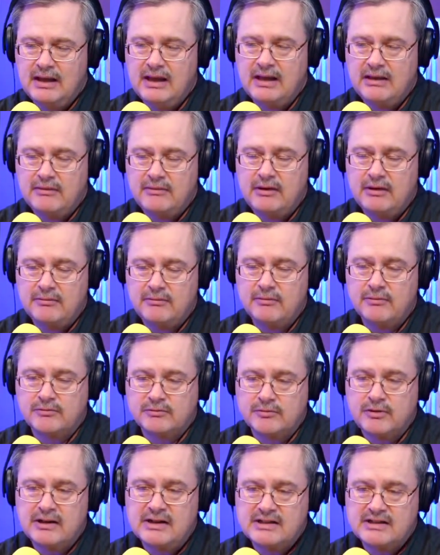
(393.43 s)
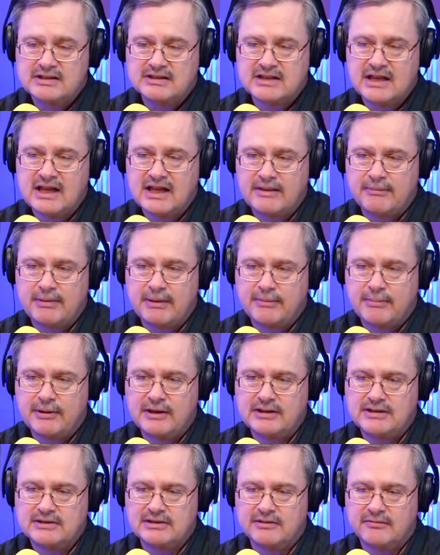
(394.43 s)
It was really designed by
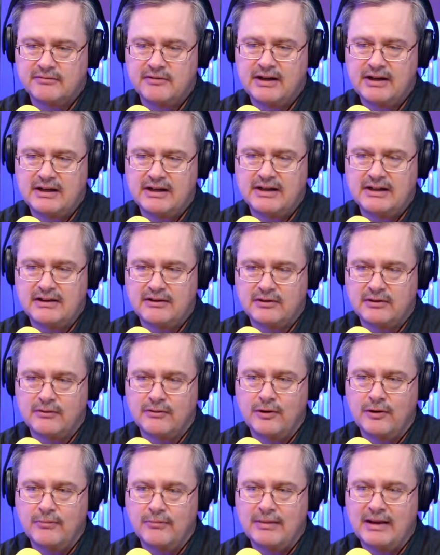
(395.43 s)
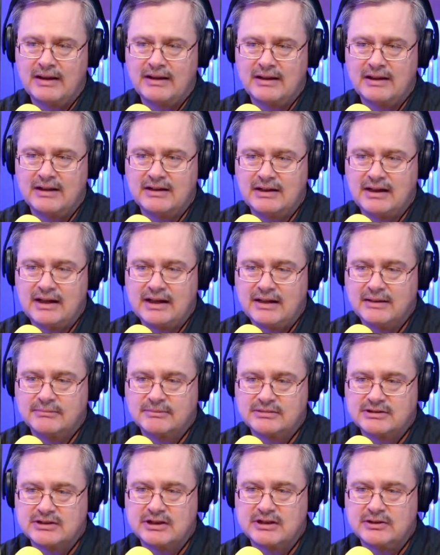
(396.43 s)
President Reagan and the group back then to help
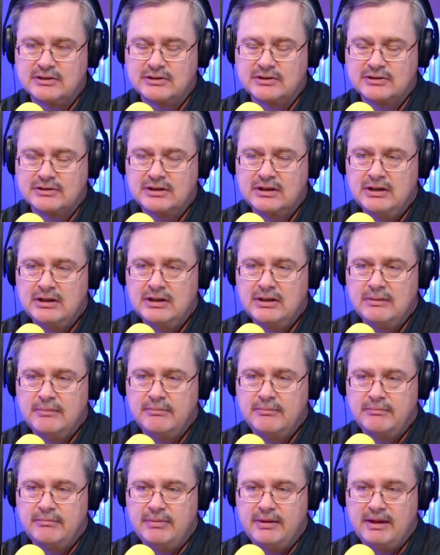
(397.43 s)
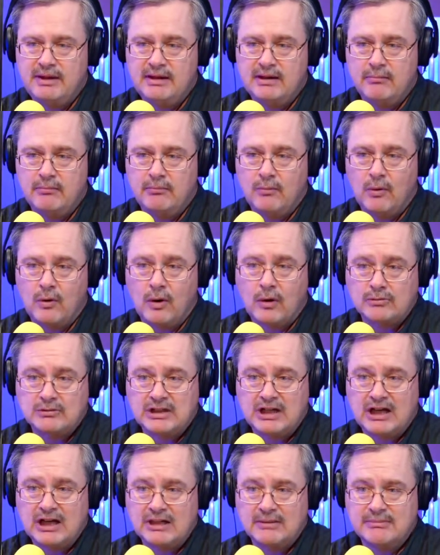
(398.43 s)
seniors be more
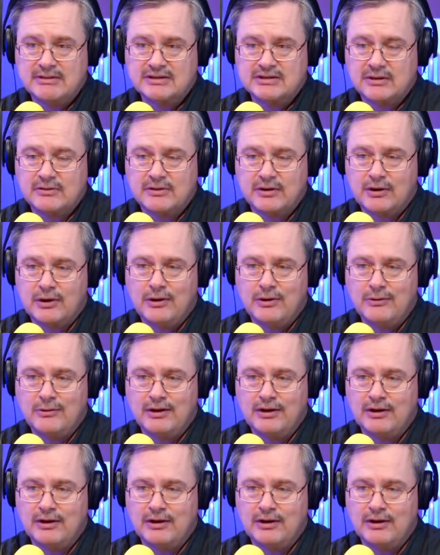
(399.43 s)
autonomous on their own.